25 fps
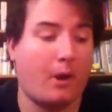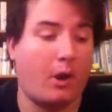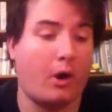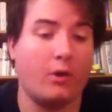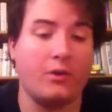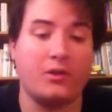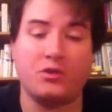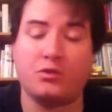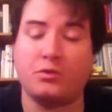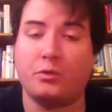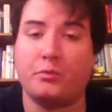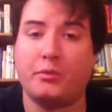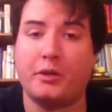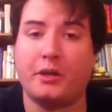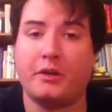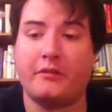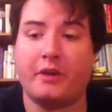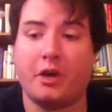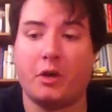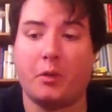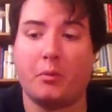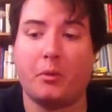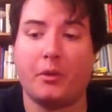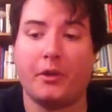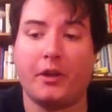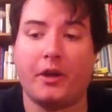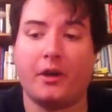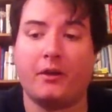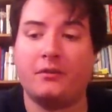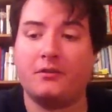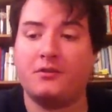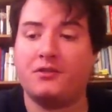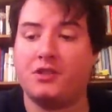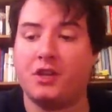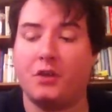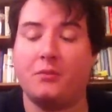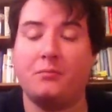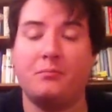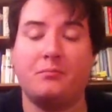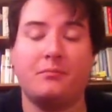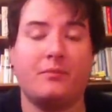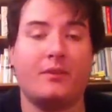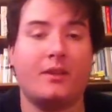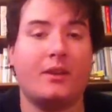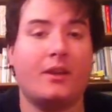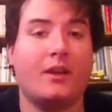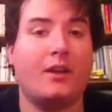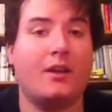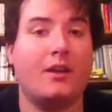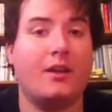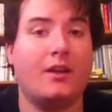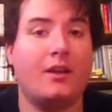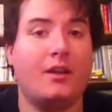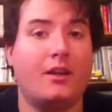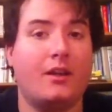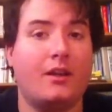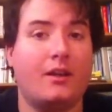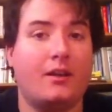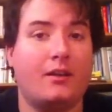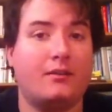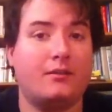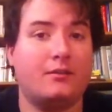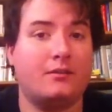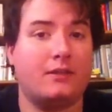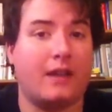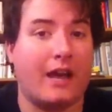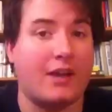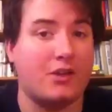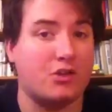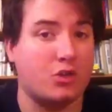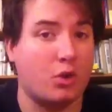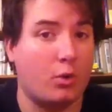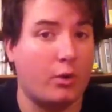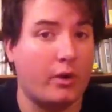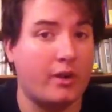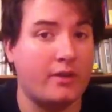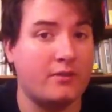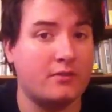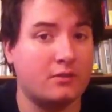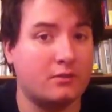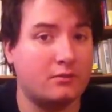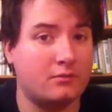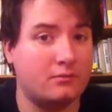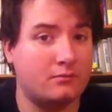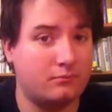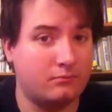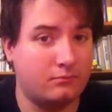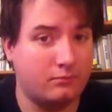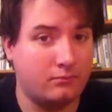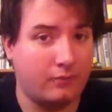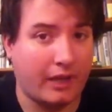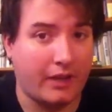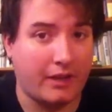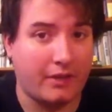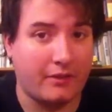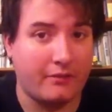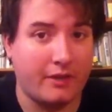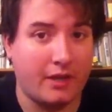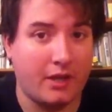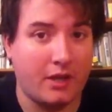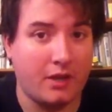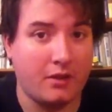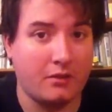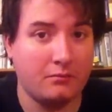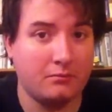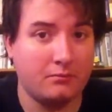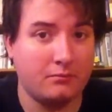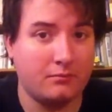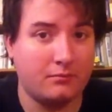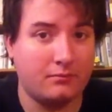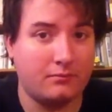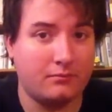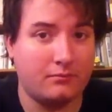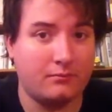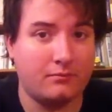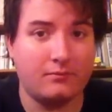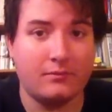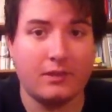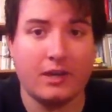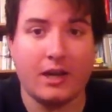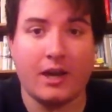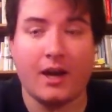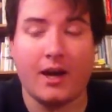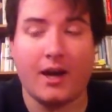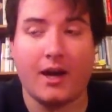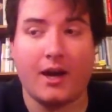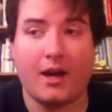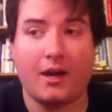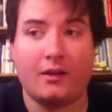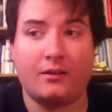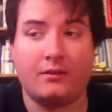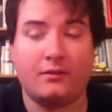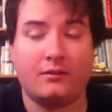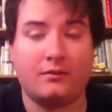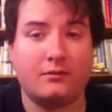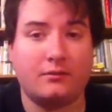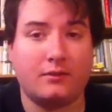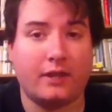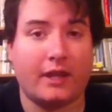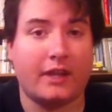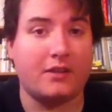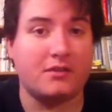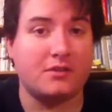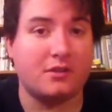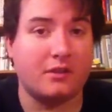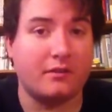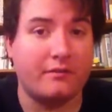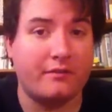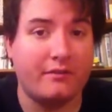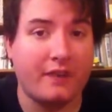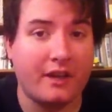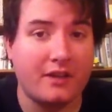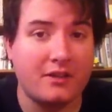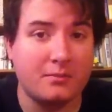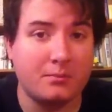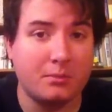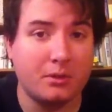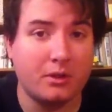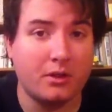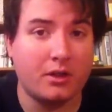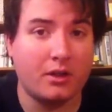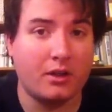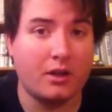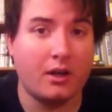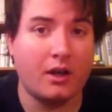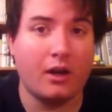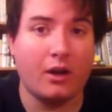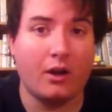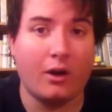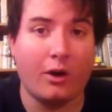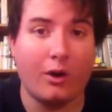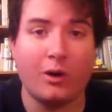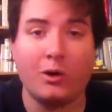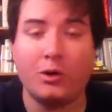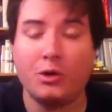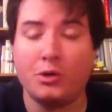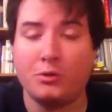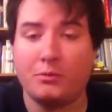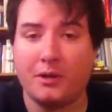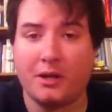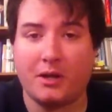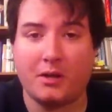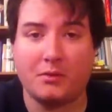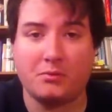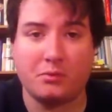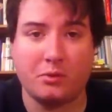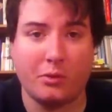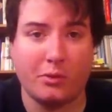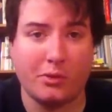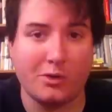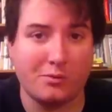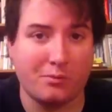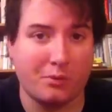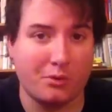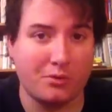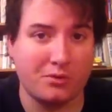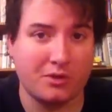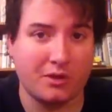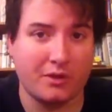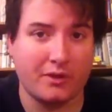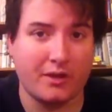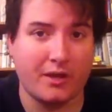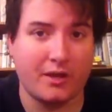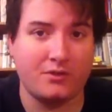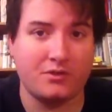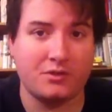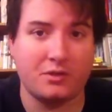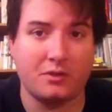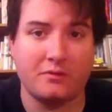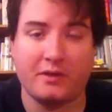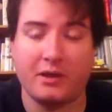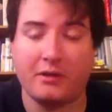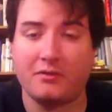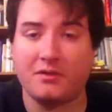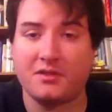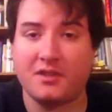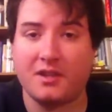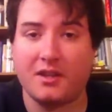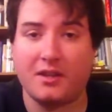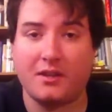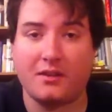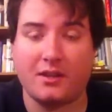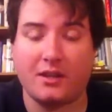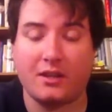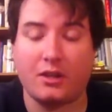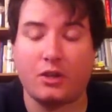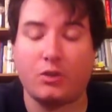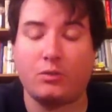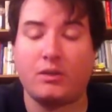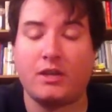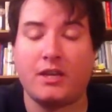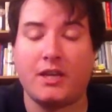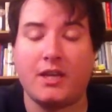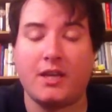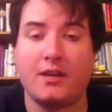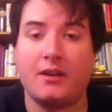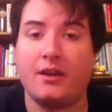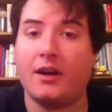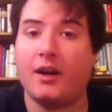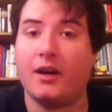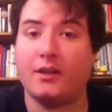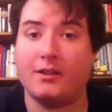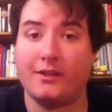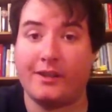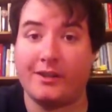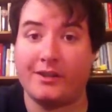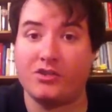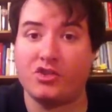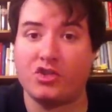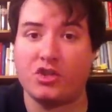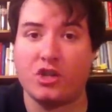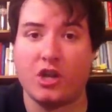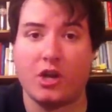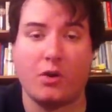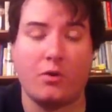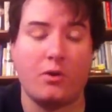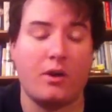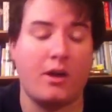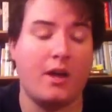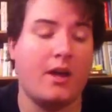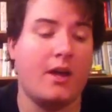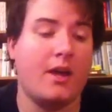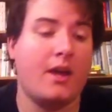All this will be available there. So as always, like the video. Like us on Facebook. All our new pickups we always post on there, so if you ever see anything you need, let us know.